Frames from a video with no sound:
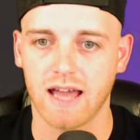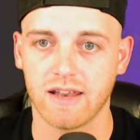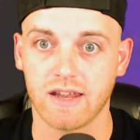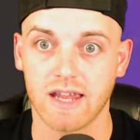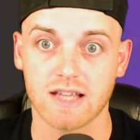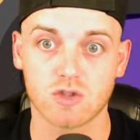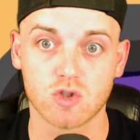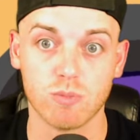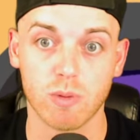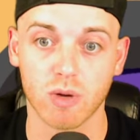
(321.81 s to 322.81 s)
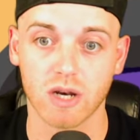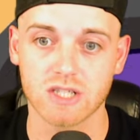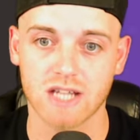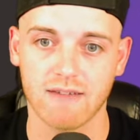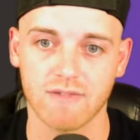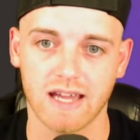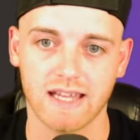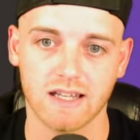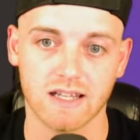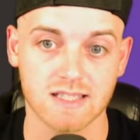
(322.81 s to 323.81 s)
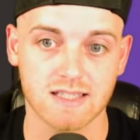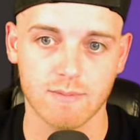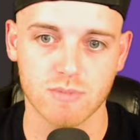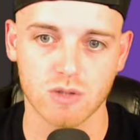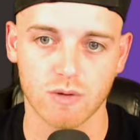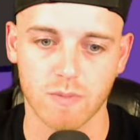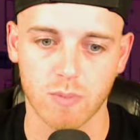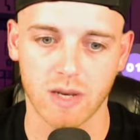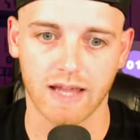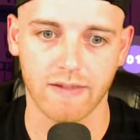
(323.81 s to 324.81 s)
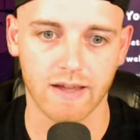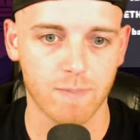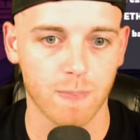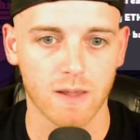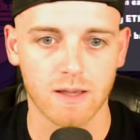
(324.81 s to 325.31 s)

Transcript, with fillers: And they're, uh, yeah, super bullish to have that in the step two of the plan there.